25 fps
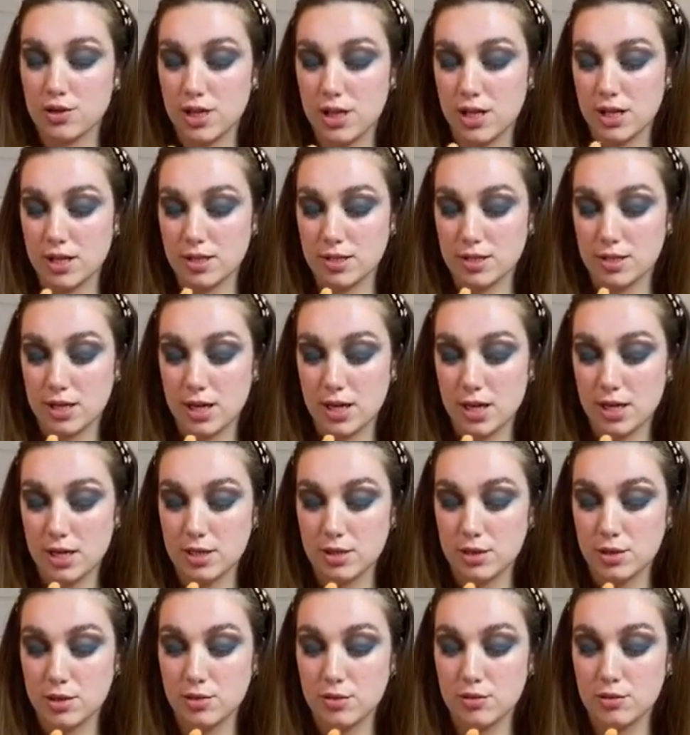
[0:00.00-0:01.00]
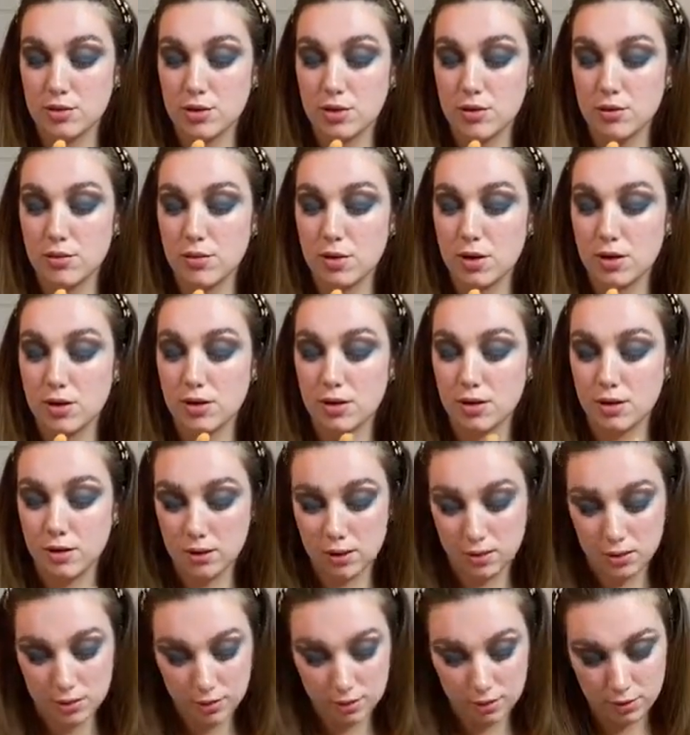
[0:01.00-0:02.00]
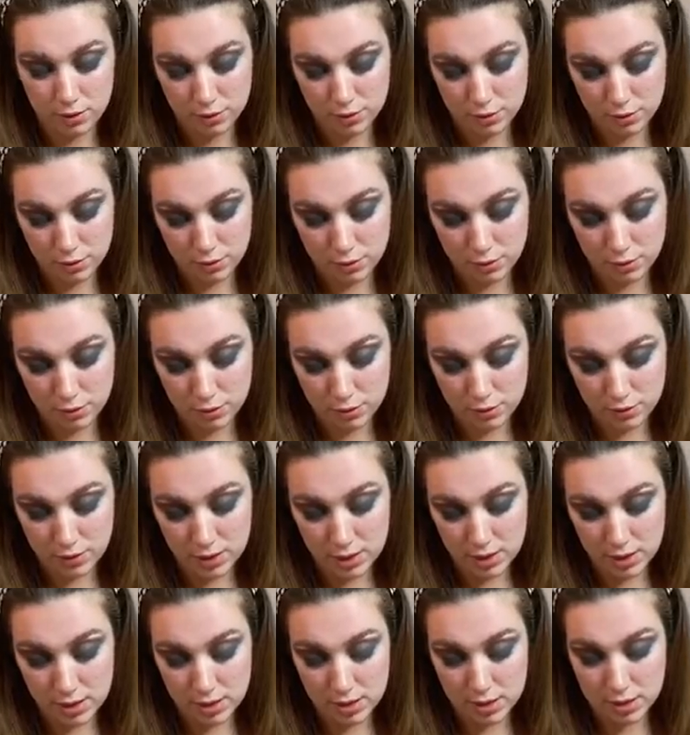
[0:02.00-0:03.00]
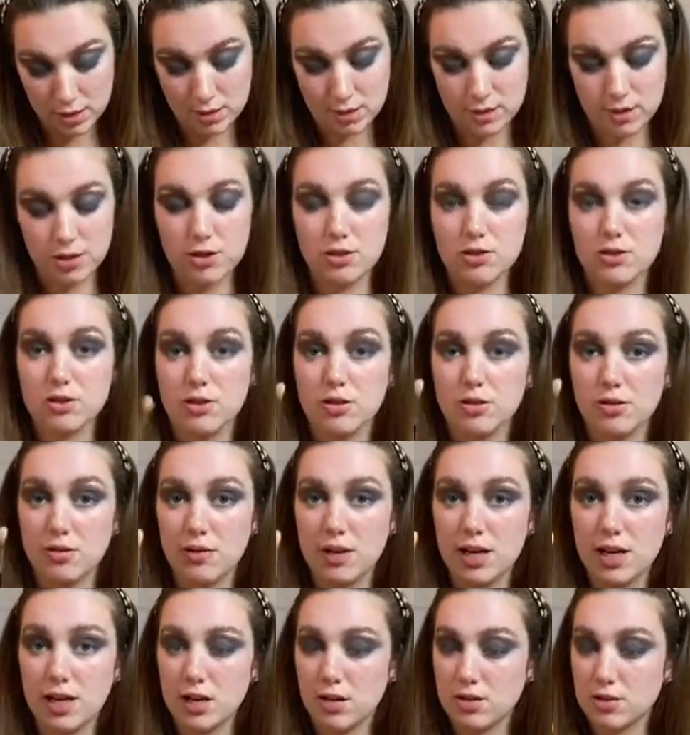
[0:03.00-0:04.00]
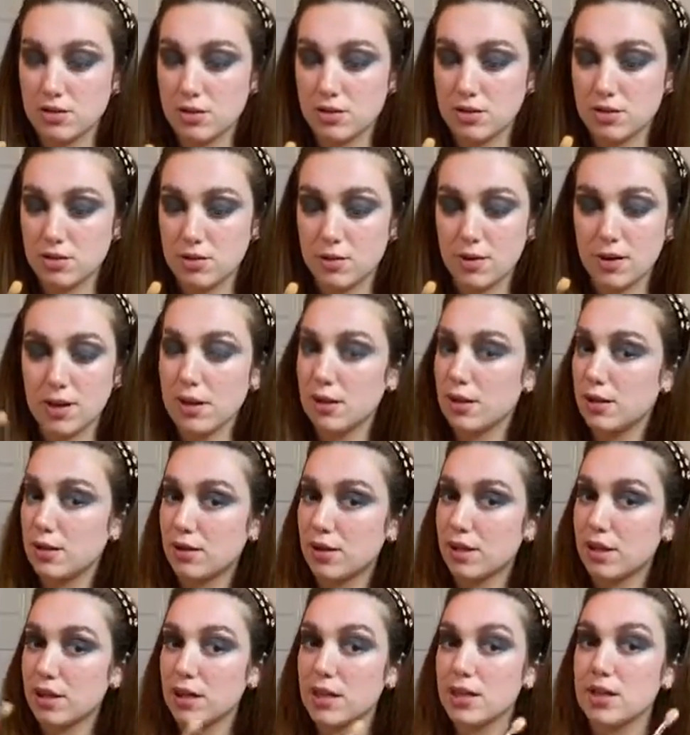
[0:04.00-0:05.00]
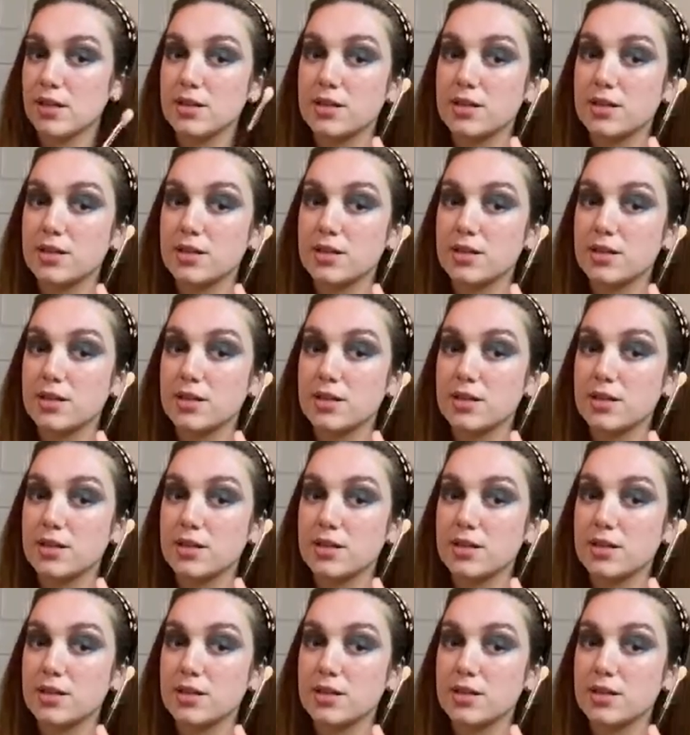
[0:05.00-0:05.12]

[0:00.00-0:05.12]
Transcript: It's a 223 or 238, I think it is.